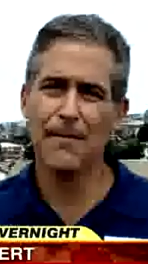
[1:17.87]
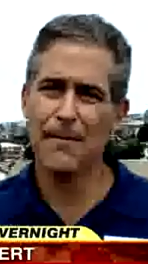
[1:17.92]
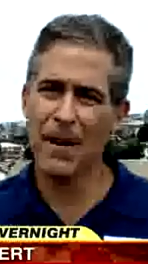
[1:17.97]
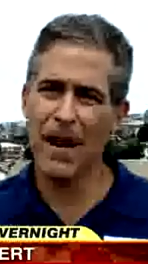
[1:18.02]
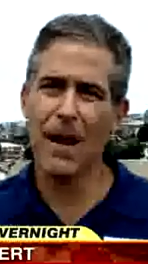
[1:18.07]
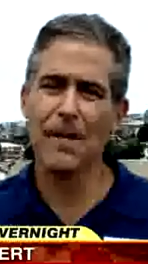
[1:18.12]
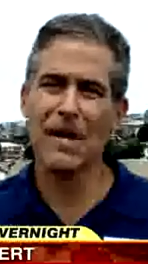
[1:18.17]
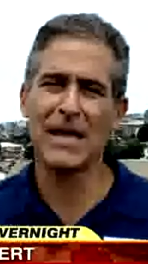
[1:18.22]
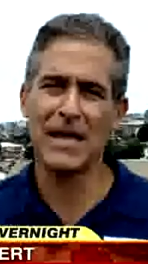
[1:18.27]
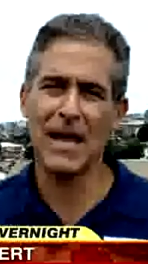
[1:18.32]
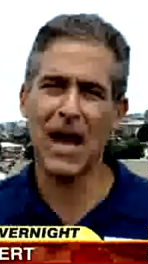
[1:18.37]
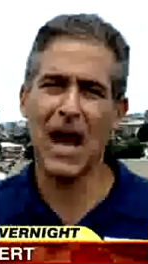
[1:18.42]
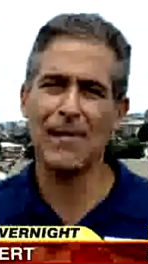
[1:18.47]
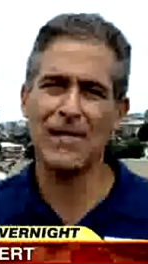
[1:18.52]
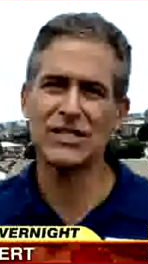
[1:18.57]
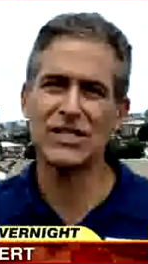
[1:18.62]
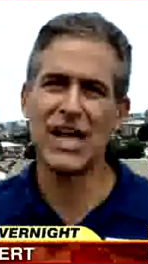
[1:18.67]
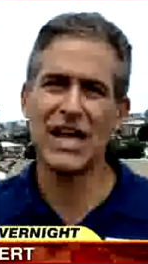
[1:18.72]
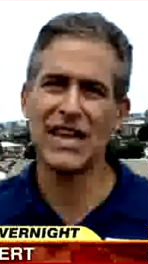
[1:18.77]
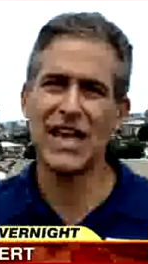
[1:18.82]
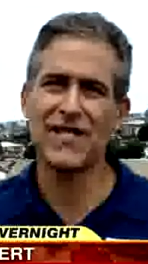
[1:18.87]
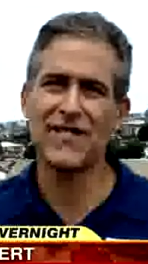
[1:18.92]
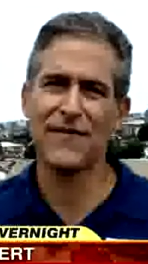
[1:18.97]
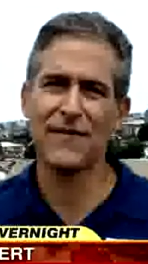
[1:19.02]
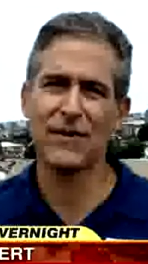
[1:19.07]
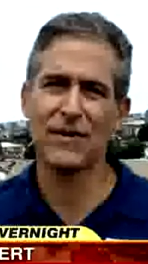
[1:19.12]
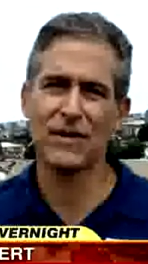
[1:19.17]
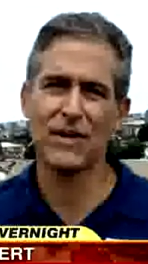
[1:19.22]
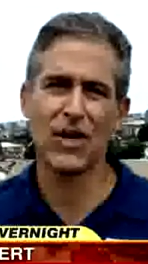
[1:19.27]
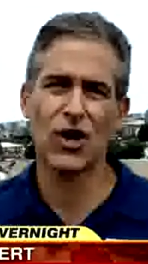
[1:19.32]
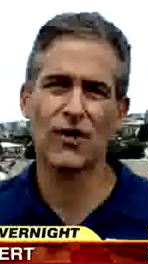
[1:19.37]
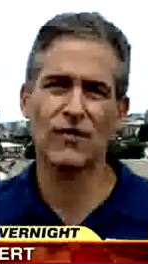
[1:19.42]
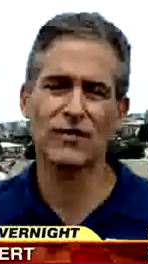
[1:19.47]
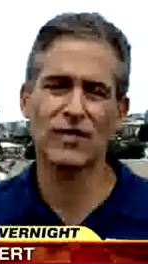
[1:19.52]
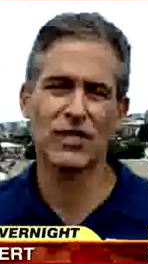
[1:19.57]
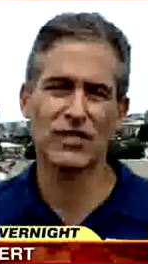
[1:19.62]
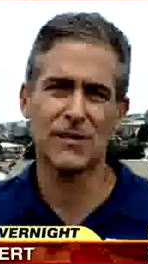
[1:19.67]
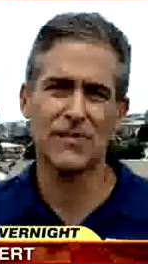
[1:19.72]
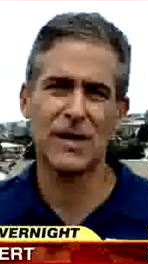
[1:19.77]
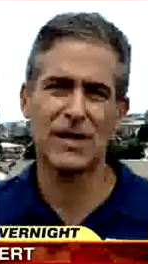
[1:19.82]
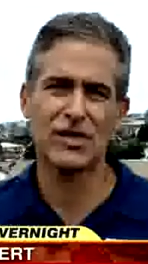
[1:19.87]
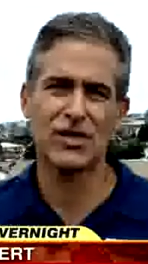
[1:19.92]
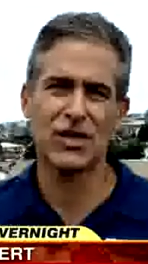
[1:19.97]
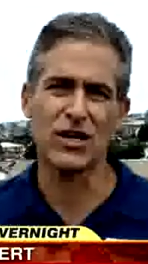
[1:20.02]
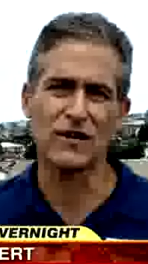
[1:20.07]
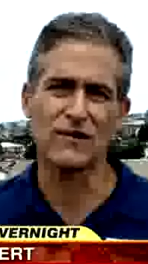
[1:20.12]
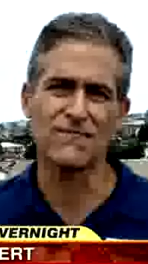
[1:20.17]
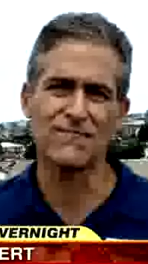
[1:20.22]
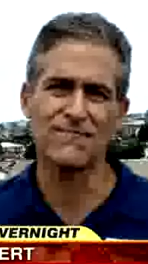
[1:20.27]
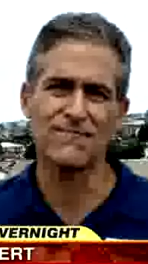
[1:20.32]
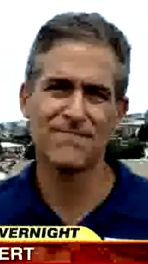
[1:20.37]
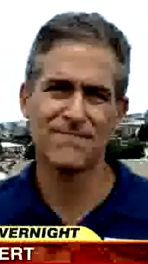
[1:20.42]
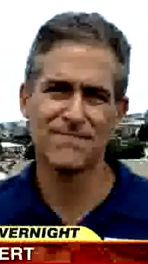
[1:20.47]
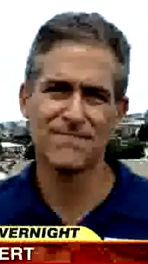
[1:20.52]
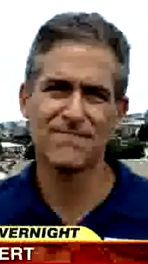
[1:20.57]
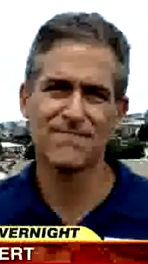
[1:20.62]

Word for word: But there's so many people here who don't have access to that gear.